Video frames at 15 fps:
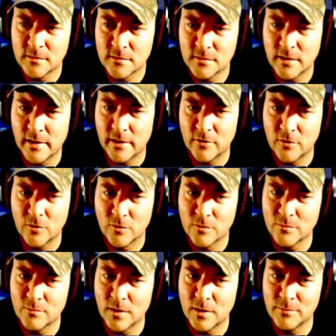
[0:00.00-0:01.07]
I don't know.
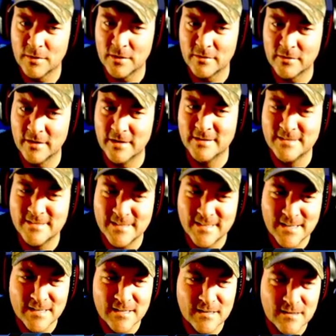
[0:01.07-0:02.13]
It might be on that.
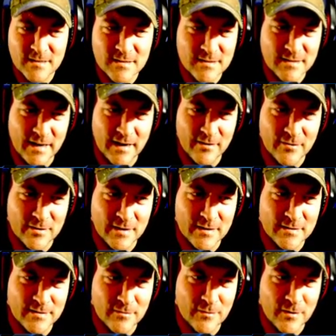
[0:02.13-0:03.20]
Yeah, okay,
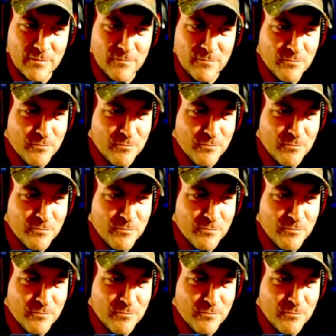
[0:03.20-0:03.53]
never mind.